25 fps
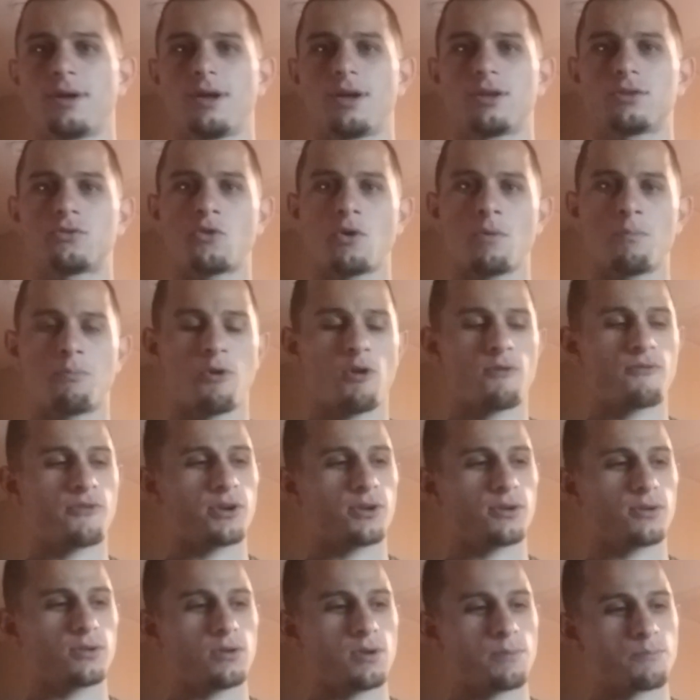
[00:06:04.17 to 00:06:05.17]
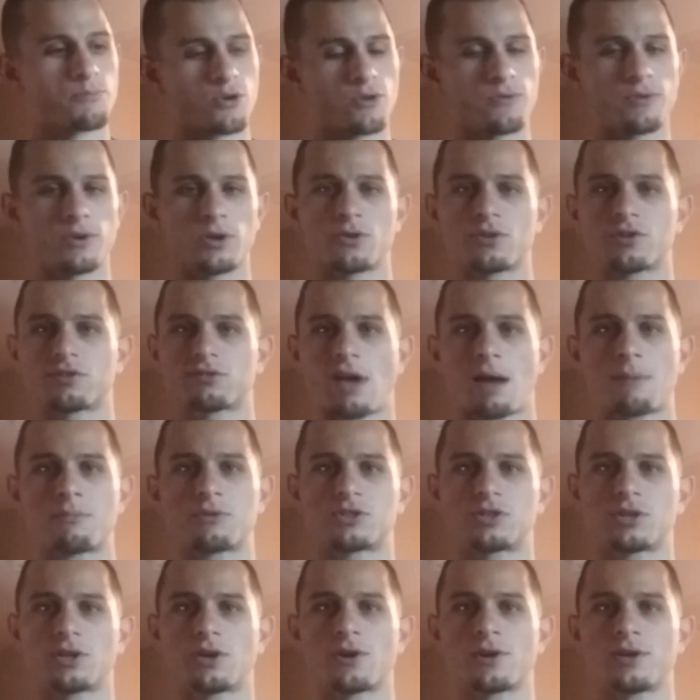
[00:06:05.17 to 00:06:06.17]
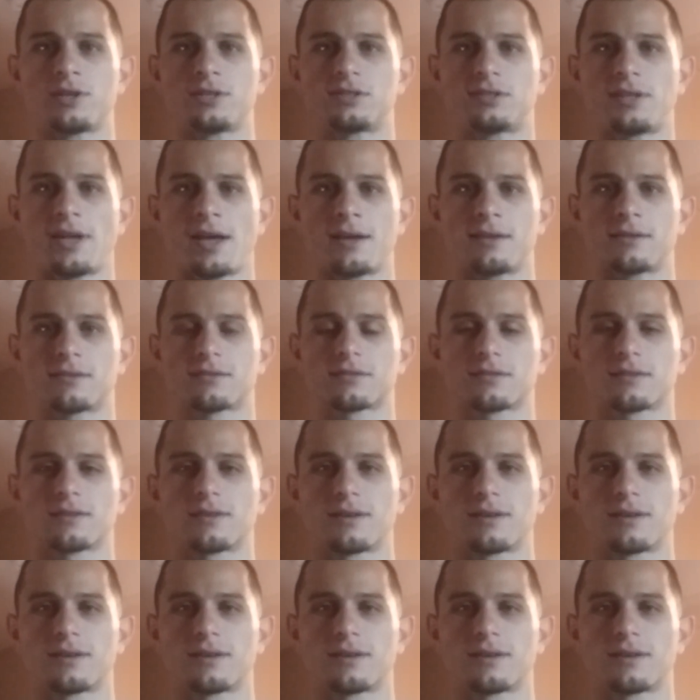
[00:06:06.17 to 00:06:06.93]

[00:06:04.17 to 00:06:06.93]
improving your cybersecurity stance.